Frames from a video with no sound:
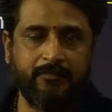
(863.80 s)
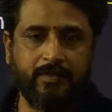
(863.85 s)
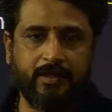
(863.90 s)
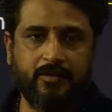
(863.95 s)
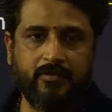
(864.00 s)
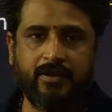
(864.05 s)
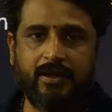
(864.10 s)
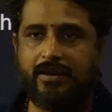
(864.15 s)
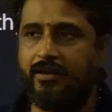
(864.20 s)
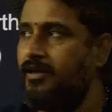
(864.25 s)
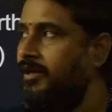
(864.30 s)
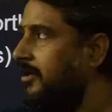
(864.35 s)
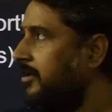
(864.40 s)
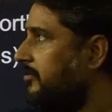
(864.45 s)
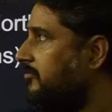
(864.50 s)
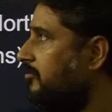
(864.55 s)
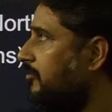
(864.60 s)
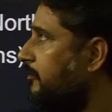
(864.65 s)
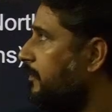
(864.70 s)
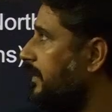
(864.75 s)
Okay,
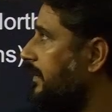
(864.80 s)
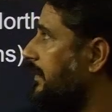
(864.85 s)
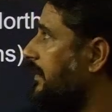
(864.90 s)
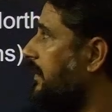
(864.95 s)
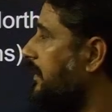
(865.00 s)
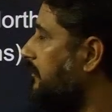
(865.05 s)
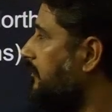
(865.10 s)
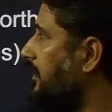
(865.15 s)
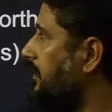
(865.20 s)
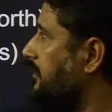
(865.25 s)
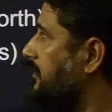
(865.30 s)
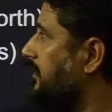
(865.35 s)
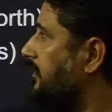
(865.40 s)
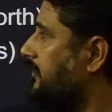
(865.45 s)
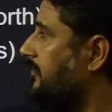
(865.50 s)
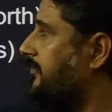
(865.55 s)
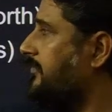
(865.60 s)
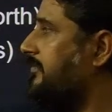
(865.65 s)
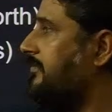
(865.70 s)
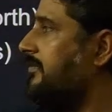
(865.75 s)
so by giving
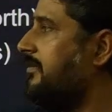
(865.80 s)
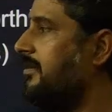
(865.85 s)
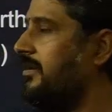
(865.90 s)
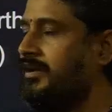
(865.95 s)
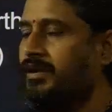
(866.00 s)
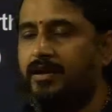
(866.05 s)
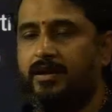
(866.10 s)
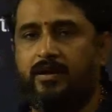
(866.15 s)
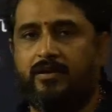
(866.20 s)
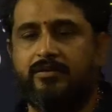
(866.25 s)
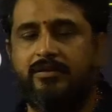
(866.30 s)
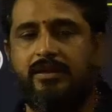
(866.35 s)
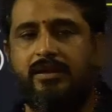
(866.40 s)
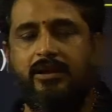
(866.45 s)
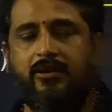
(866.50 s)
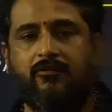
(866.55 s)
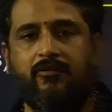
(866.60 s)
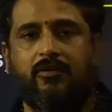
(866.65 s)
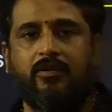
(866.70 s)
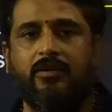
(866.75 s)
this, the
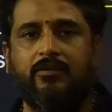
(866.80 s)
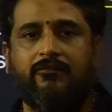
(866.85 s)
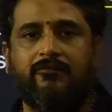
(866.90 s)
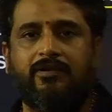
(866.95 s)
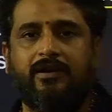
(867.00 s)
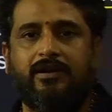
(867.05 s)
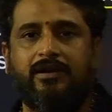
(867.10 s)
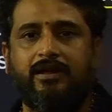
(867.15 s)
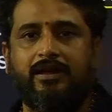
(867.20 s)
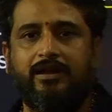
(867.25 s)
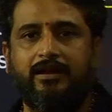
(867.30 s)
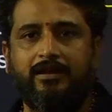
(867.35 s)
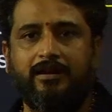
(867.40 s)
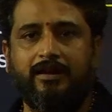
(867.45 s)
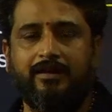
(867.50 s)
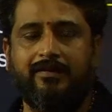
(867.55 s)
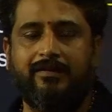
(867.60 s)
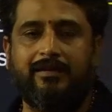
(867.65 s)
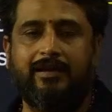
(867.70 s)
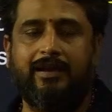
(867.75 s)
level of difficulty
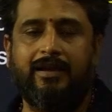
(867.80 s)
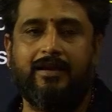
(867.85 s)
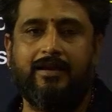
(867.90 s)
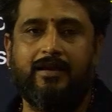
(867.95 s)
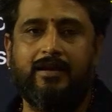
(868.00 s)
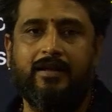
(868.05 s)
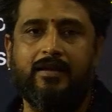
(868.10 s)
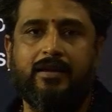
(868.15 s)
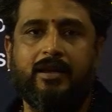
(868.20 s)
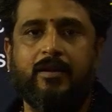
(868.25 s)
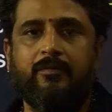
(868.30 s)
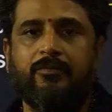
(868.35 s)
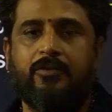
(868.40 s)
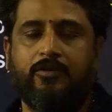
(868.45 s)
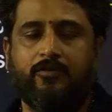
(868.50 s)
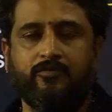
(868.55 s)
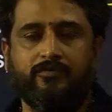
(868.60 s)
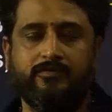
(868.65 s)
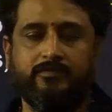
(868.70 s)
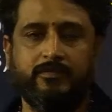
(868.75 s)
slightly came
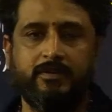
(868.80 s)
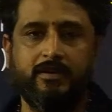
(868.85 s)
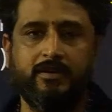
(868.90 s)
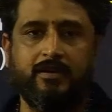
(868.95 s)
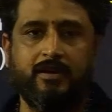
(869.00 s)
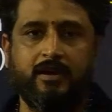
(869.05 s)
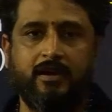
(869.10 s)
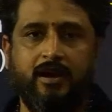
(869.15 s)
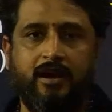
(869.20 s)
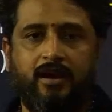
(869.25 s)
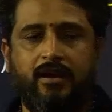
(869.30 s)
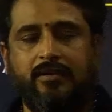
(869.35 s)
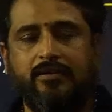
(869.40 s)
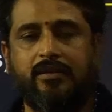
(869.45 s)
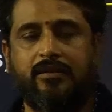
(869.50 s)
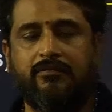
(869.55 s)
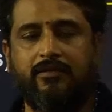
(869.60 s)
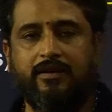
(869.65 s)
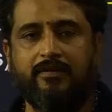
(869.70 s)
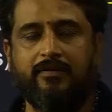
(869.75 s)
down.
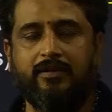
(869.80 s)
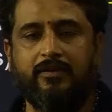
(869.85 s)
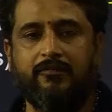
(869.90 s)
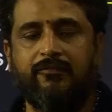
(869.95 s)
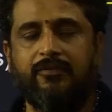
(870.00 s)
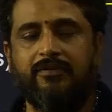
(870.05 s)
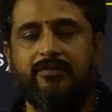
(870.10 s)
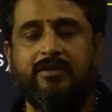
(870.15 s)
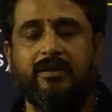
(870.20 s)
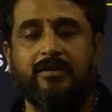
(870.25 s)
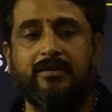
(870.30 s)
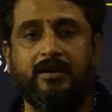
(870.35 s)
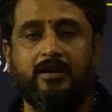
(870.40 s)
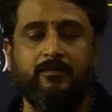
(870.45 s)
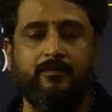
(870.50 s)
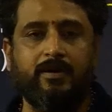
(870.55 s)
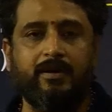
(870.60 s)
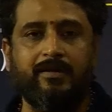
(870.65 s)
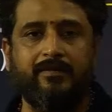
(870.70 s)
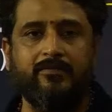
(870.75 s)
Otherwise, if that
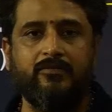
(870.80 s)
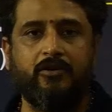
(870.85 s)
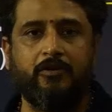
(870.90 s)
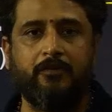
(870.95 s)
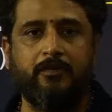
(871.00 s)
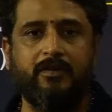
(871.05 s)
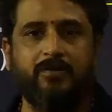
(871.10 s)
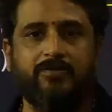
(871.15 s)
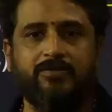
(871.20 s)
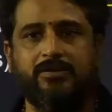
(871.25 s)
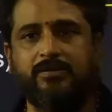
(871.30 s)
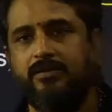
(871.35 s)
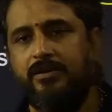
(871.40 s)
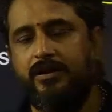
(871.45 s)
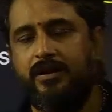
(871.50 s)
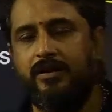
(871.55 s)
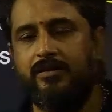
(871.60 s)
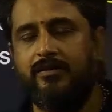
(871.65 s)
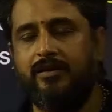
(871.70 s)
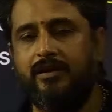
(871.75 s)
number is not mentioned,
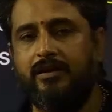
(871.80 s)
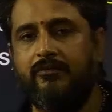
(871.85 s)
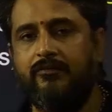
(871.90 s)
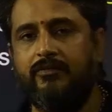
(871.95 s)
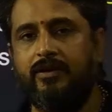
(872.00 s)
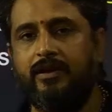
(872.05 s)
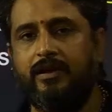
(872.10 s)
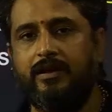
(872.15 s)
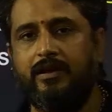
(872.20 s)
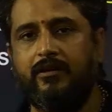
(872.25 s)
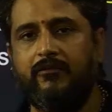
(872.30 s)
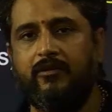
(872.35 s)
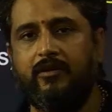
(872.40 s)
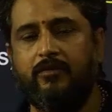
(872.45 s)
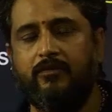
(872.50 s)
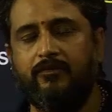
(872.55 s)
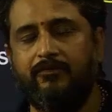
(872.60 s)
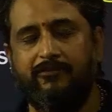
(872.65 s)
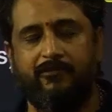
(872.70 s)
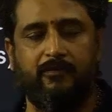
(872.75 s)
the difficulty level
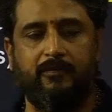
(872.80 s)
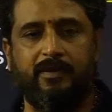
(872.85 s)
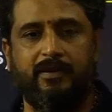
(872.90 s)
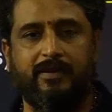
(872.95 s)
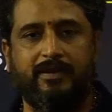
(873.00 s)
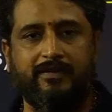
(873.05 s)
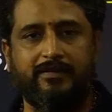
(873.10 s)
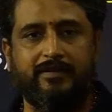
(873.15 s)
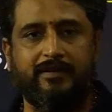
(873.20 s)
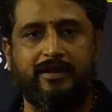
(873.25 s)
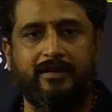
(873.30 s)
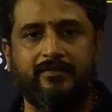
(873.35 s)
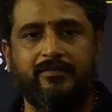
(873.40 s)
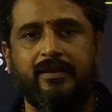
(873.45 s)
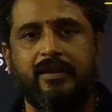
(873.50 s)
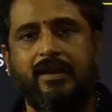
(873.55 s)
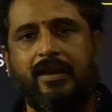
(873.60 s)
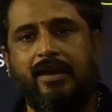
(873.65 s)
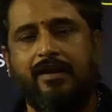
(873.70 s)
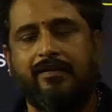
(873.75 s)
will be considered as
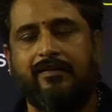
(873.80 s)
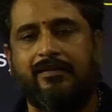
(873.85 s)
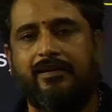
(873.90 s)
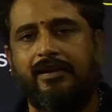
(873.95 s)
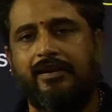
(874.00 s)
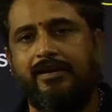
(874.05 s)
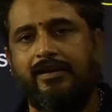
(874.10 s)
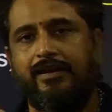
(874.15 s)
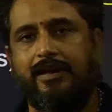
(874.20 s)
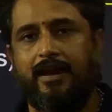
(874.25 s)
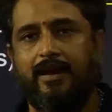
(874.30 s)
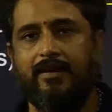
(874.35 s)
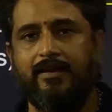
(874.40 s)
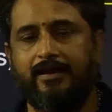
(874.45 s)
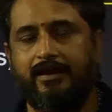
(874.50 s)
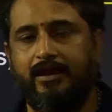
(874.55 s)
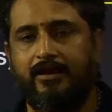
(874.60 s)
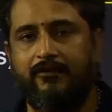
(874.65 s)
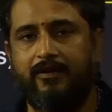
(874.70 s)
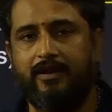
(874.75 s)
a slightly higher
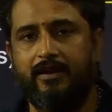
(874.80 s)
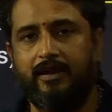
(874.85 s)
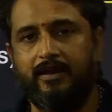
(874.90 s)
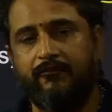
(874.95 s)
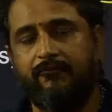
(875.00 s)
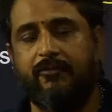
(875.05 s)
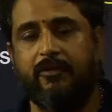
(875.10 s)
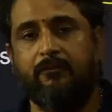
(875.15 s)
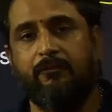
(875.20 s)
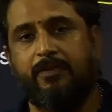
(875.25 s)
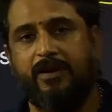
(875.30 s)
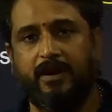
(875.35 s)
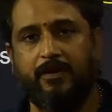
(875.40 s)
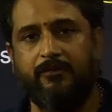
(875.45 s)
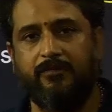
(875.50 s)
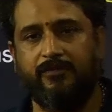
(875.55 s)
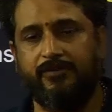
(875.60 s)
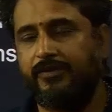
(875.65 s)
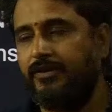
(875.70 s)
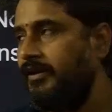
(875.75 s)
level for
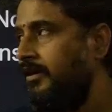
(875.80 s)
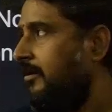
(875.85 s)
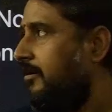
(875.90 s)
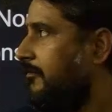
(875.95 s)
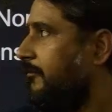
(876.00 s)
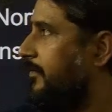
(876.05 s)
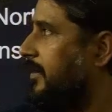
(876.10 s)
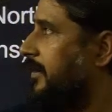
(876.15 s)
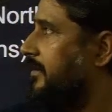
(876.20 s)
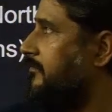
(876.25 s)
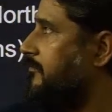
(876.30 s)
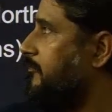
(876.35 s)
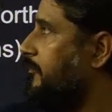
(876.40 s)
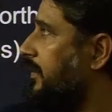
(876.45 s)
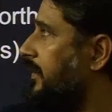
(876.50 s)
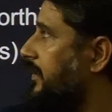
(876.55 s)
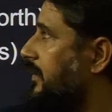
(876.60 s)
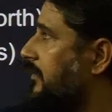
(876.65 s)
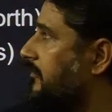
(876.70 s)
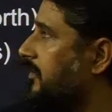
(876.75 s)
prelims. But by
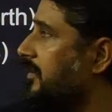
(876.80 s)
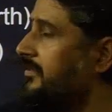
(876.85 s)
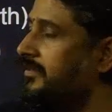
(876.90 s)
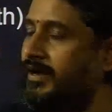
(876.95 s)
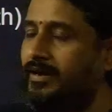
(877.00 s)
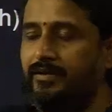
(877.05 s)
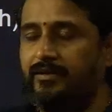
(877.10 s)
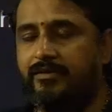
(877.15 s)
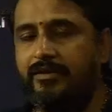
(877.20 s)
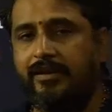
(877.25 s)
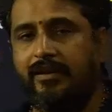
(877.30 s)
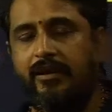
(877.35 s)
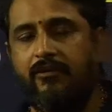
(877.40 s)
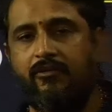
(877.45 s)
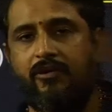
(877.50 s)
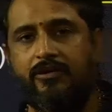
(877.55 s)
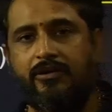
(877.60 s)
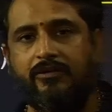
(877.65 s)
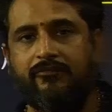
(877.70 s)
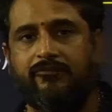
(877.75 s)
giving that, the level
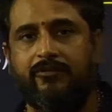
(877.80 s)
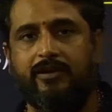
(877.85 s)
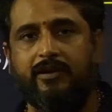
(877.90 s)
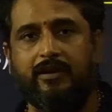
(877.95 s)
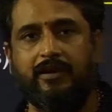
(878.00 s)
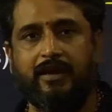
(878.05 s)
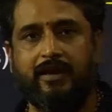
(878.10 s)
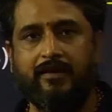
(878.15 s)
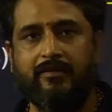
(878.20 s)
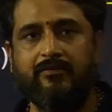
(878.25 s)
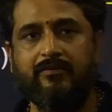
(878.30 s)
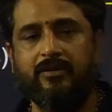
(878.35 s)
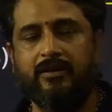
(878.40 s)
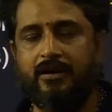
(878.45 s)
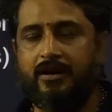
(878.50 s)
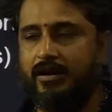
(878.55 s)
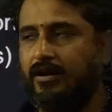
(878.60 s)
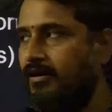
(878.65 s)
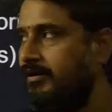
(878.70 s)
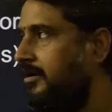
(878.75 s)
of difficulty has
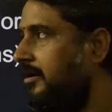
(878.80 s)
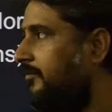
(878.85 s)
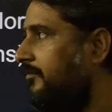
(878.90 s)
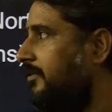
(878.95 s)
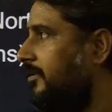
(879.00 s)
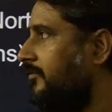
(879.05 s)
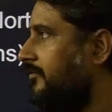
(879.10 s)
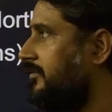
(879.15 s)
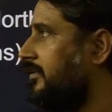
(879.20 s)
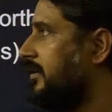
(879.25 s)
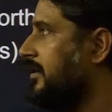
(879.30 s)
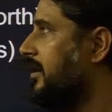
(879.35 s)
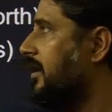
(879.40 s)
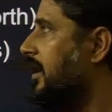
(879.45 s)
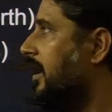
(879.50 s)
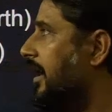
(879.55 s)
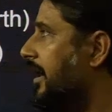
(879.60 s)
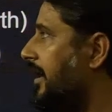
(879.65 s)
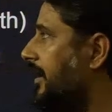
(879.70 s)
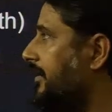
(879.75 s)
come down.
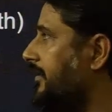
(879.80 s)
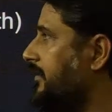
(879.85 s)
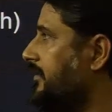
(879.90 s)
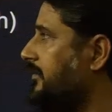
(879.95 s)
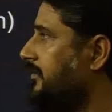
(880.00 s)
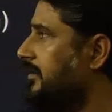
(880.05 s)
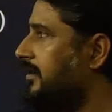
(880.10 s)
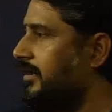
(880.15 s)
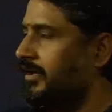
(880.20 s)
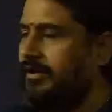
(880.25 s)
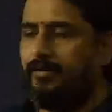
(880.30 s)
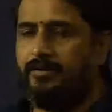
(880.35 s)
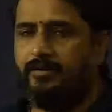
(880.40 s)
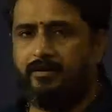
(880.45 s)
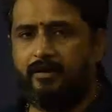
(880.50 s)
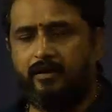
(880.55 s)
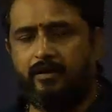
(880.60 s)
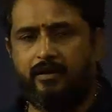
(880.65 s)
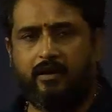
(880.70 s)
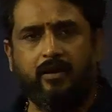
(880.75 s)
And
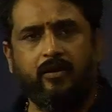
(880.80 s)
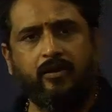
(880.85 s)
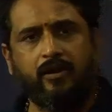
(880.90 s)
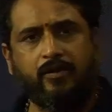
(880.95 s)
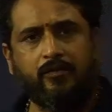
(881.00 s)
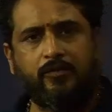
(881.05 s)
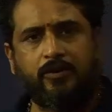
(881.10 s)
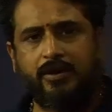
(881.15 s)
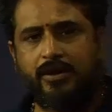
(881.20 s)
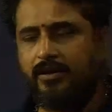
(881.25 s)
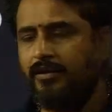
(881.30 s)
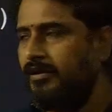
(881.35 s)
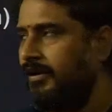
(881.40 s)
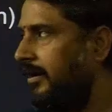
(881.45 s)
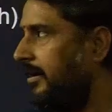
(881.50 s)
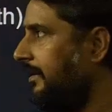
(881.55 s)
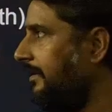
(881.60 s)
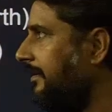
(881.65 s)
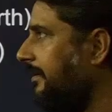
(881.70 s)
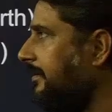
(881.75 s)
a regular model,
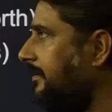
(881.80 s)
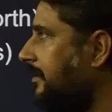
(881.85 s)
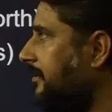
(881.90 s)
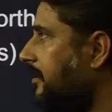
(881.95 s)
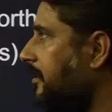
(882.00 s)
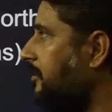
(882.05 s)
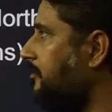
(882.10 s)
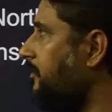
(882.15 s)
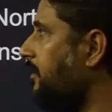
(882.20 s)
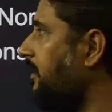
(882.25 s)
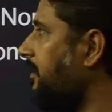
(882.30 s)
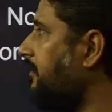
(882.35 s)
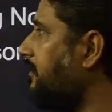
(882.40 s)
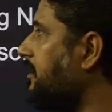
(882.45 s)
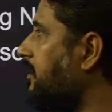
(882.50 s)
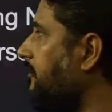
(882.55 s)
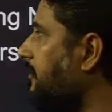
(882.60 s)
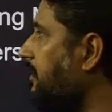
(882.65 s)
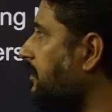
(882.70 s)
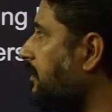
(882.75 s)
a linear arrangement is
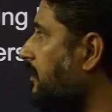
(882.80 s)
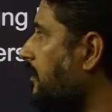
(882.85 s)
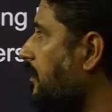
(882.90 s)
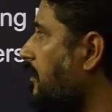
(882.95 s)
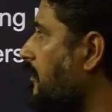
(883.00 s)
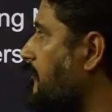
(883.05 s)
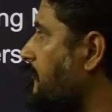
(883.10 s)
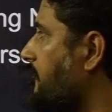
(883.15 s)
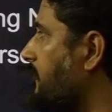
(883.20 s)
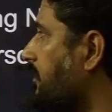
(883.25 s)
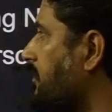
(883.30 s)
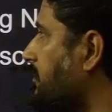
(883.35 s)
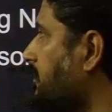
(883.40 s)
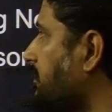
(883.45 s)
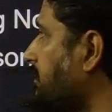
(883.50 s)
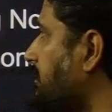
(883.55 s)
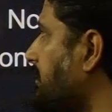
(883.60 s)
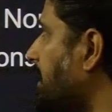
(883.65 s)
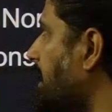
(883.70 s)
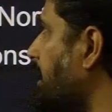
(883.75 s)
given with
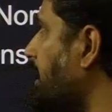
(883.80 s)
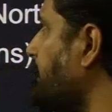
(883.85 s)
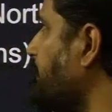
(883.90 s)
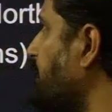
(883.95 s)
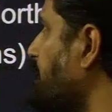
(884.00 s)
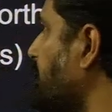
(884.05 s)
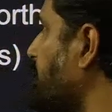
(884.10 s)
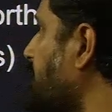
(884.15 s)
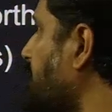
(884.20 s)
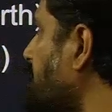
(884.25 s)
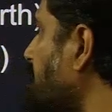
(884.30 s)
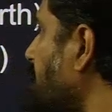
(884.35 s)
9 people,